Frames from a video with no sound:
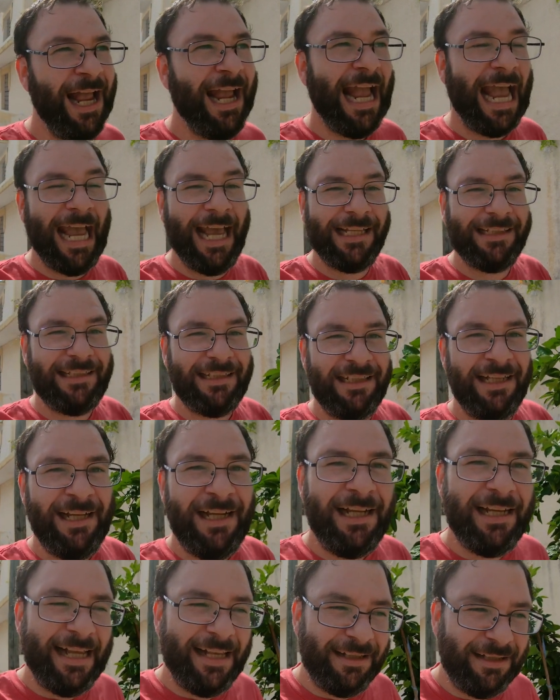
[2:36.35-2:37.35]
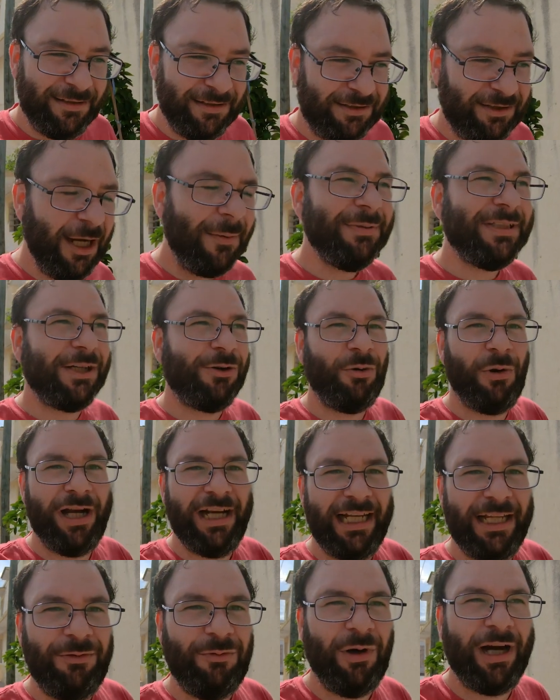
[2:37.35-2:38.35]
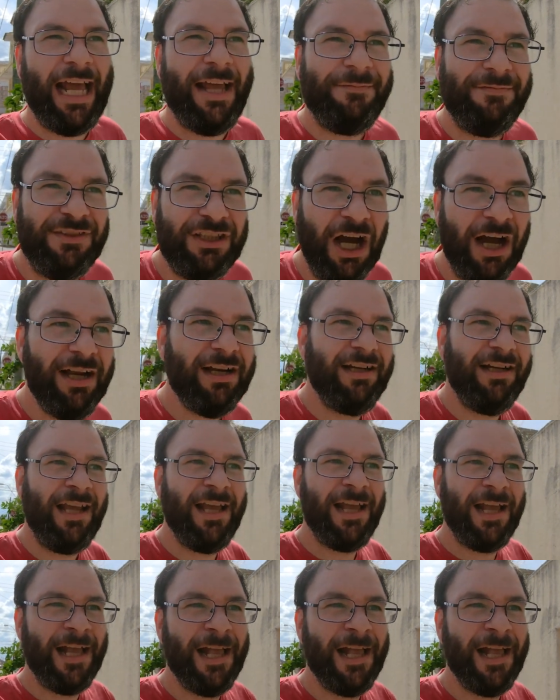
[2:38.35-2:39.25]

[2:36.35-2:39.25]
And subsequently, what I've done